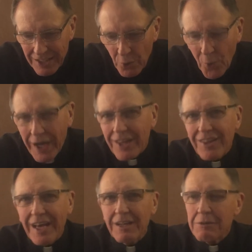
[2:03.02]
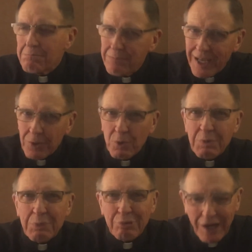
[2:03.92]
in a way that Benton would
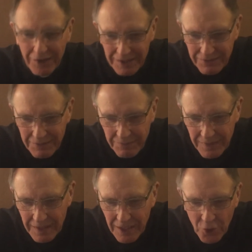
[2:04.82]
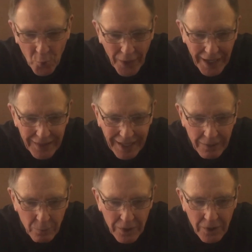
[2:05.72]
be proud of, in a way
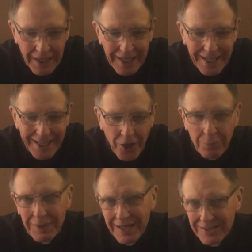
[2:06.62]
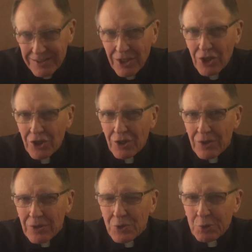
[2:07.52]
that will help us
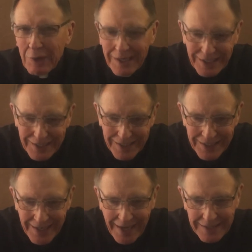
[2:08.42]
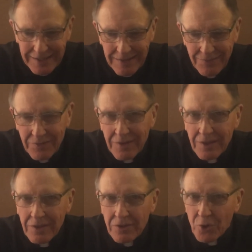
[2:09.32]
directly connect
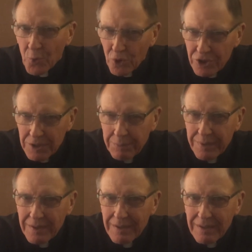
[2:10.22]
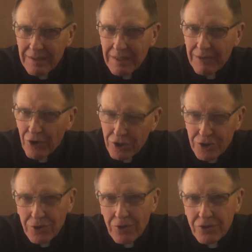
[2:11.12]
the worship of our
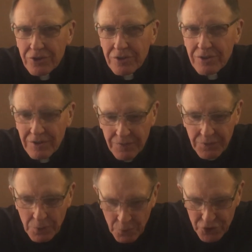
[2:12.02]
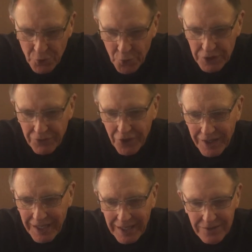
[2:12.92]
church with the work of our
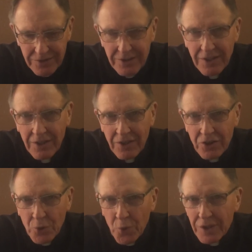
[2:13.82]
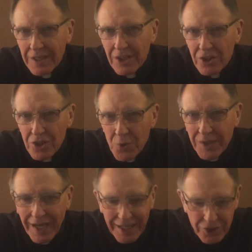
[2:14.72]
hands, the work that you
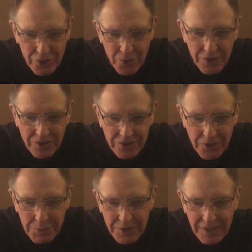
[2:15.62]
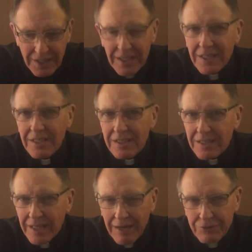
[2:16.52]
and I do in this community
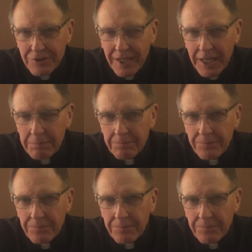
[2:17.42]
day after day.